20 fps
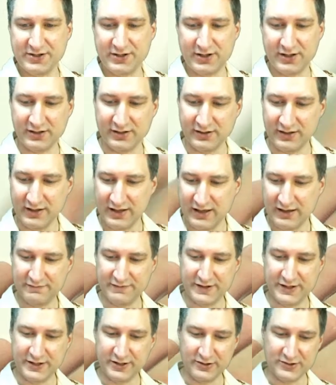Hall
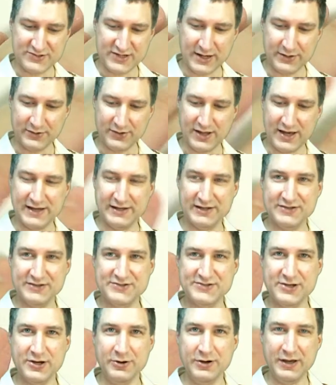videos online, and
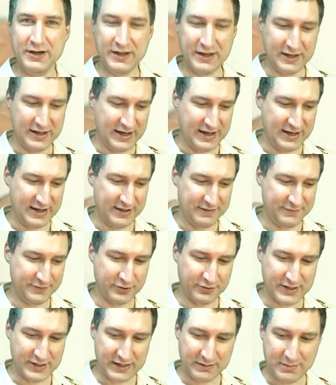so uh, if you
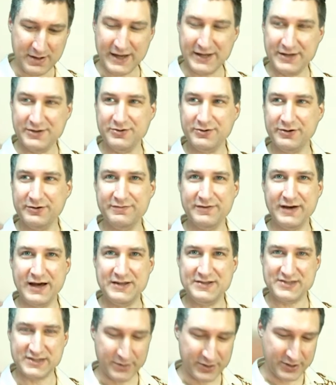don't like mine, you can
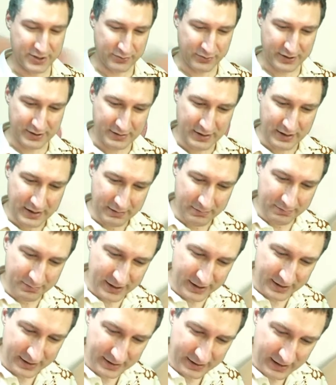find some other one.
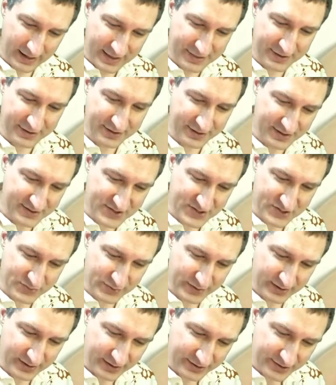But I think the easiest
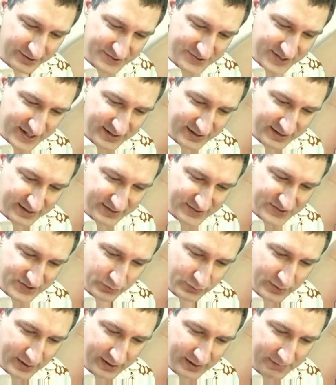way to understand it is
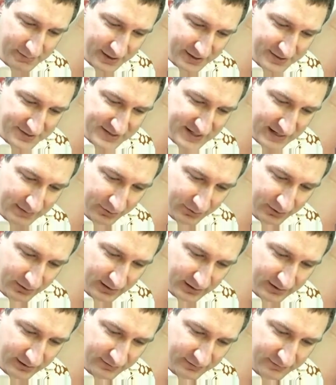to quickly make a
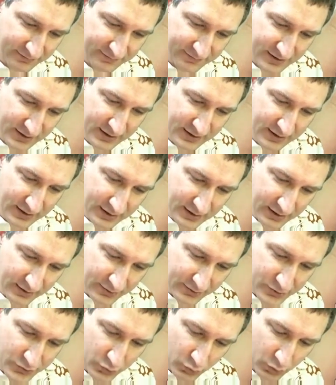table of
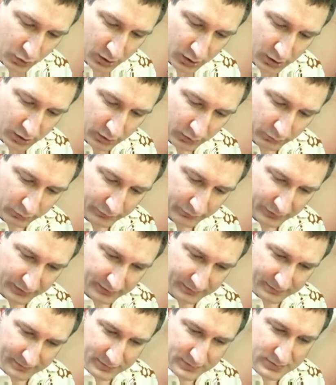the door
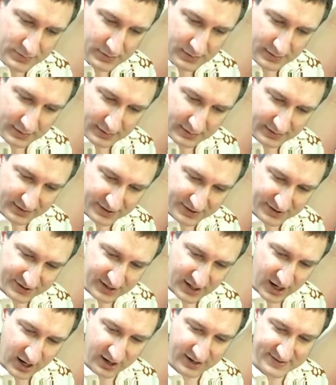that the
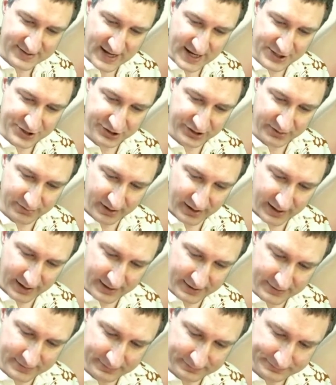car is actually
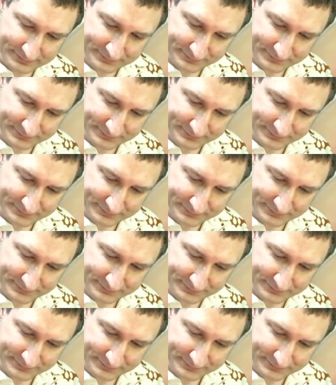behind,